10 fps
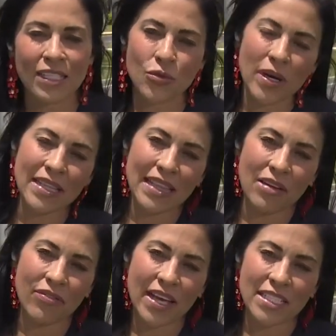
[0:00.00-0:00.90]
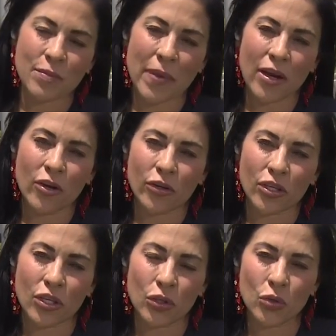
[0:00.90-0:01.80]
That's right, that vice mayor
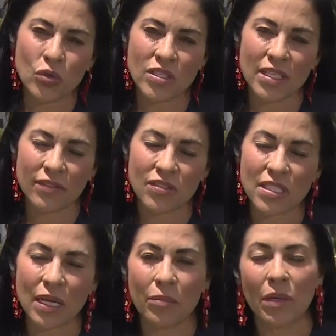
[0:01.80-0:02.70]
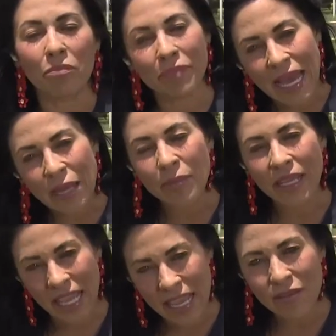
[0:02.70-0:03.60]
accused of some bad
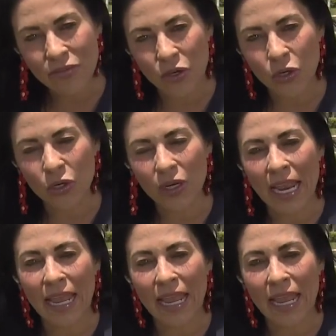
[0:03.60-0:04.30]
behavior.